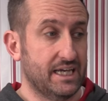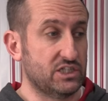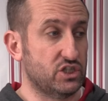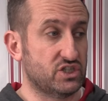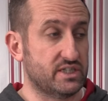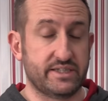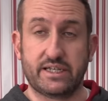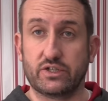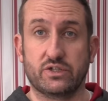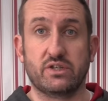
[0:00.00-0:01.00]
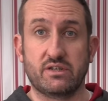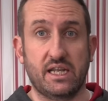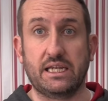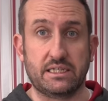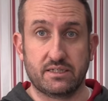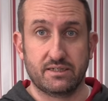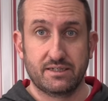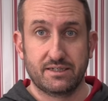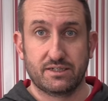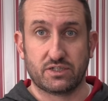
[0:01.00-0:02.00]
It just didn't need
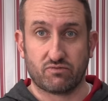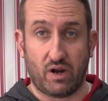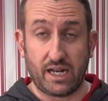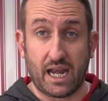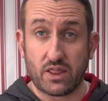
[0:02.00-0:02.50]
to run it.